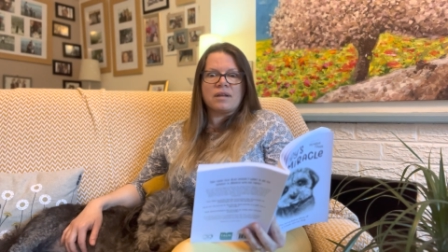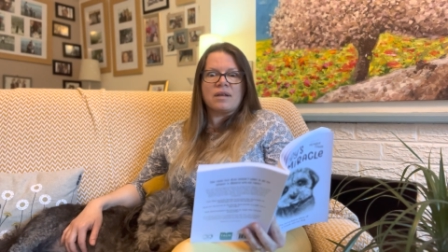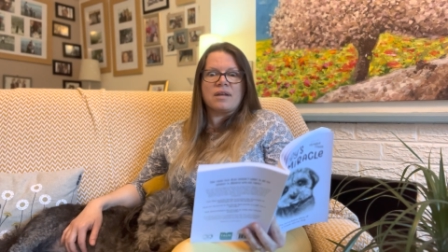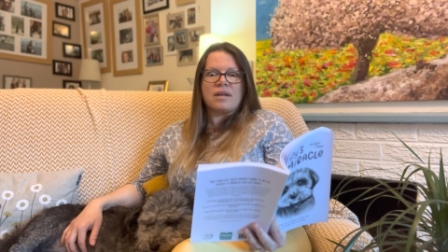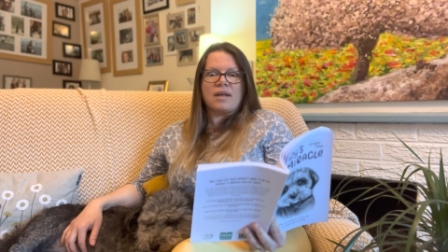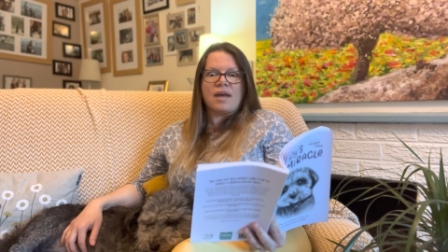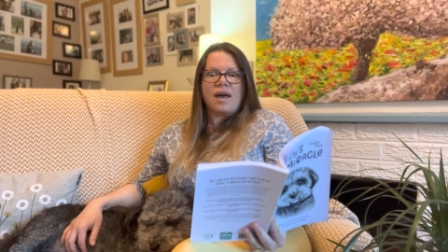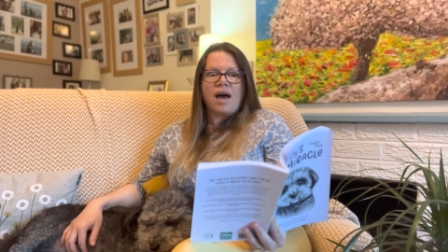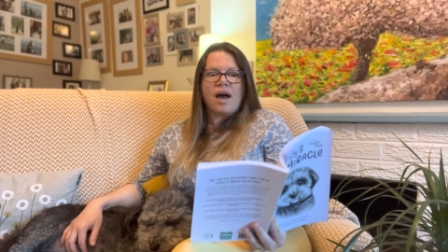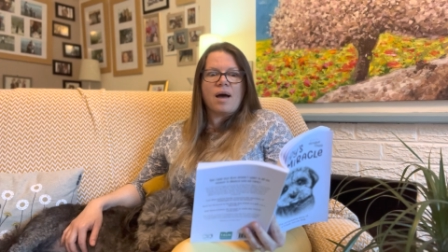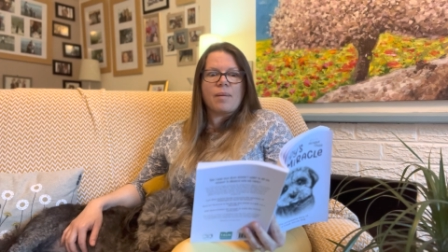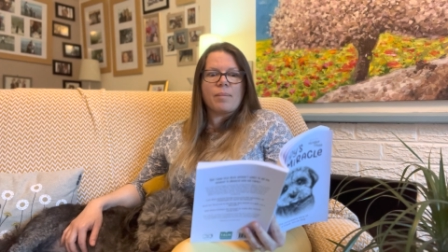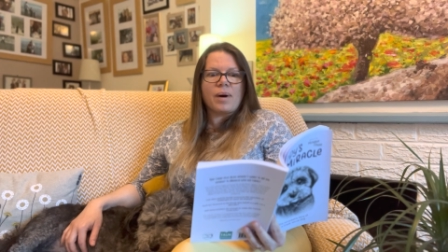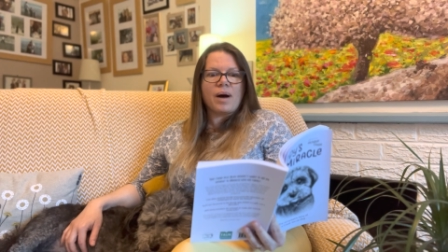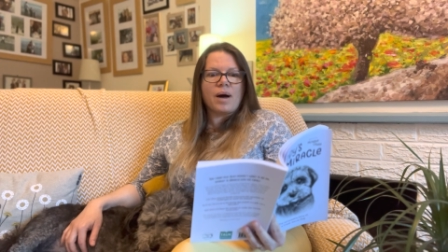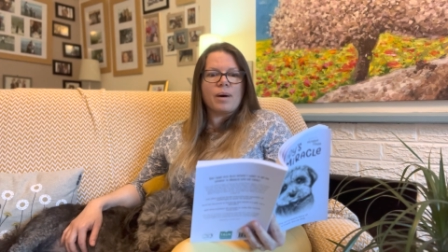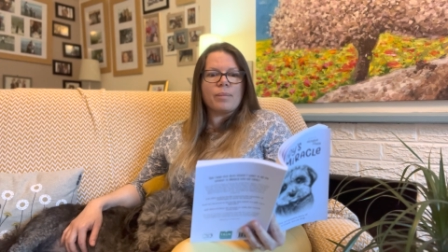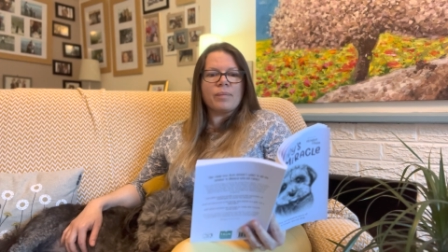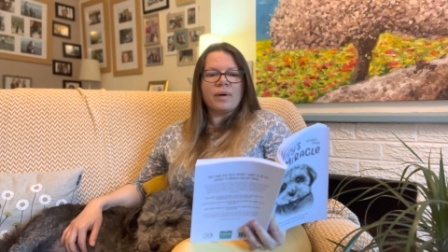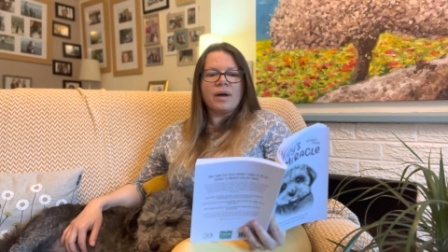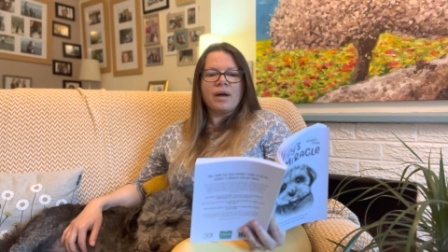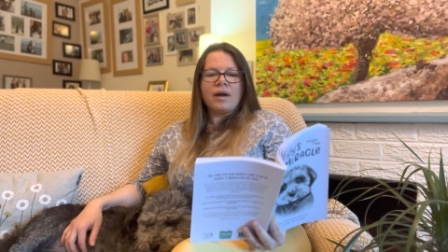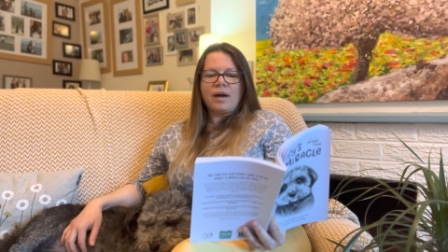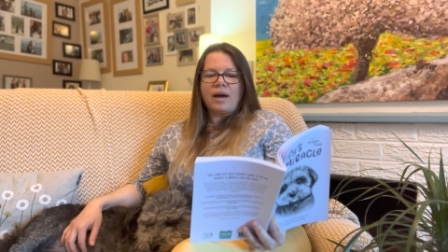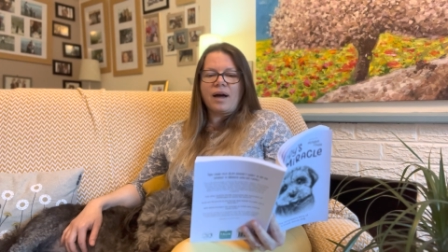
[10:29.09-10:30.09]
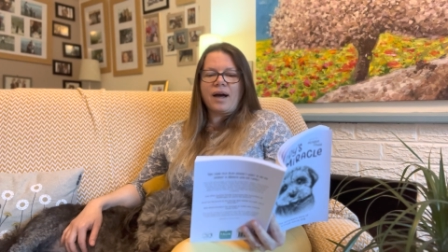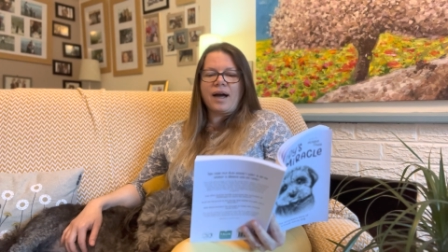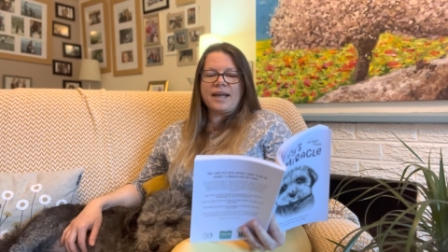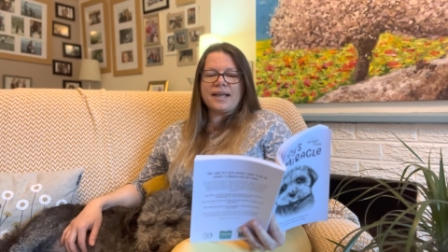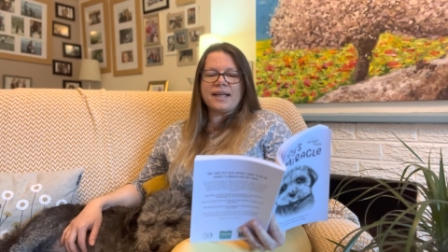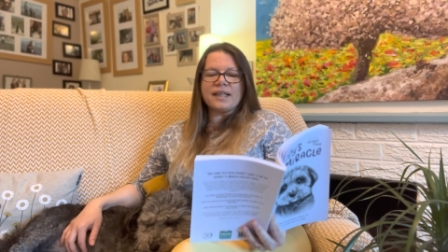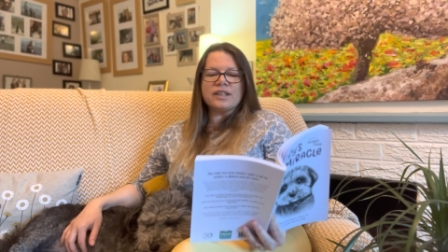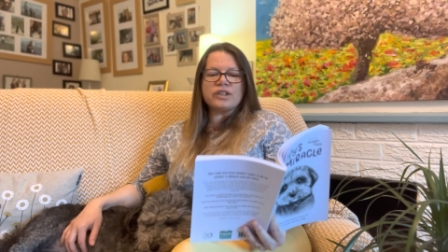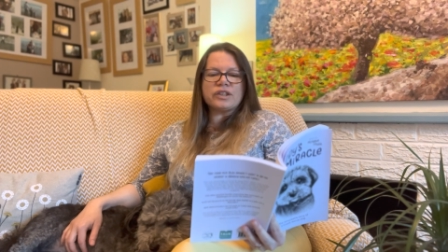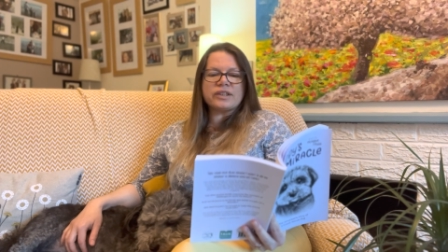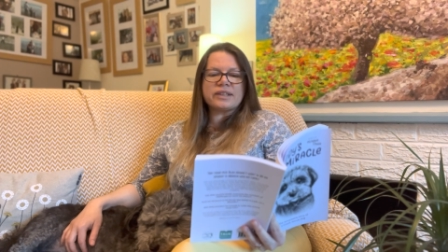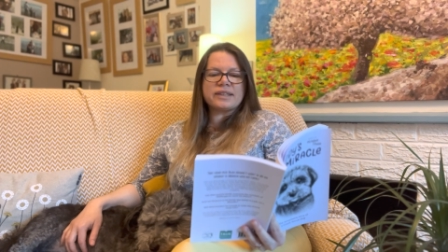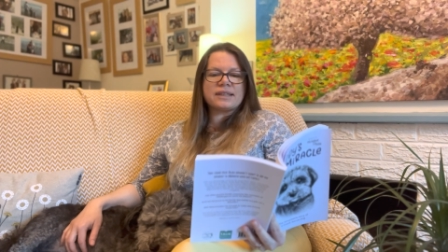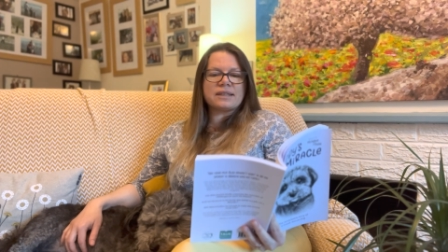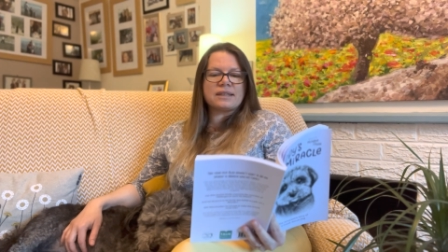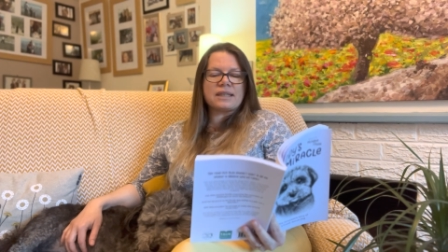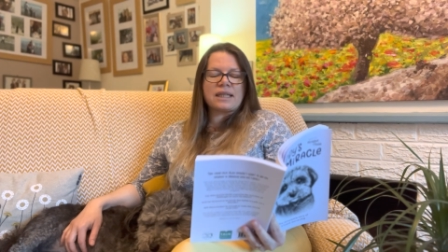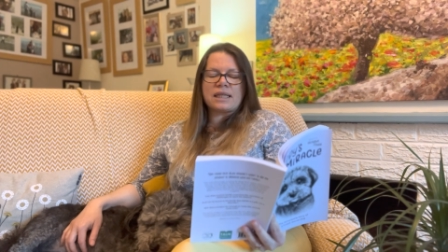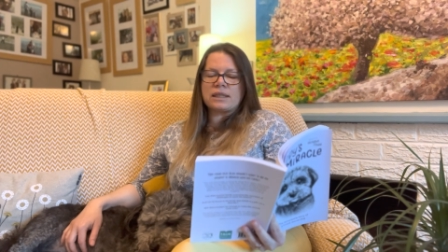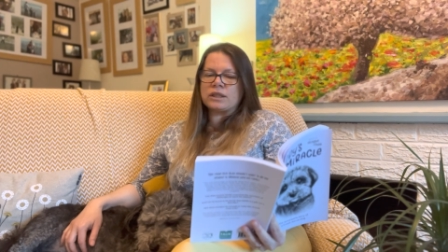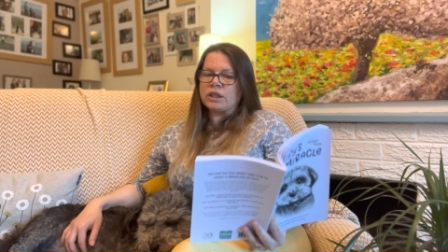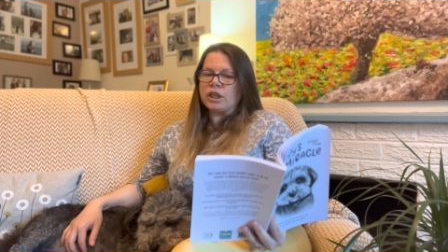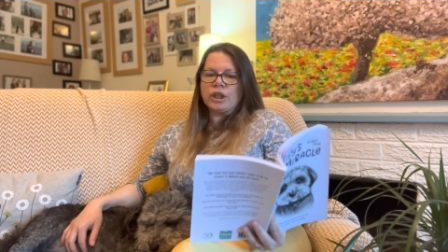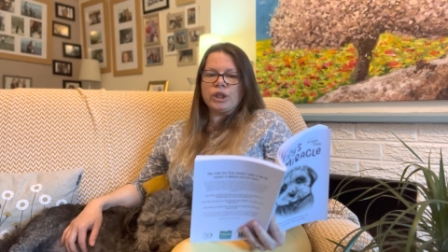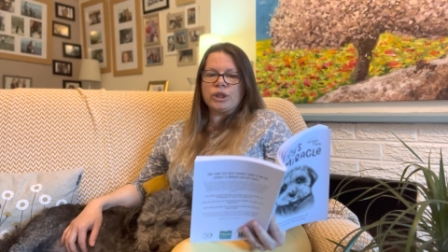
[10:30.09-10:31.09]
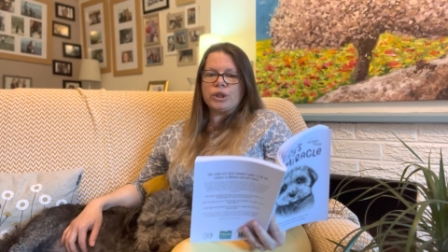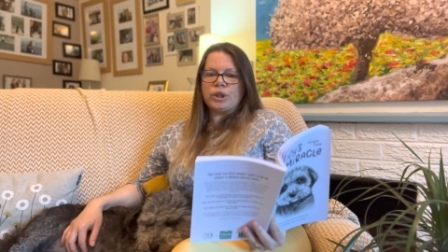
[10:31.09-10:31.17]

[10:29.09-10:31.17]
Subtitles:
Yeah, Mum, I understand.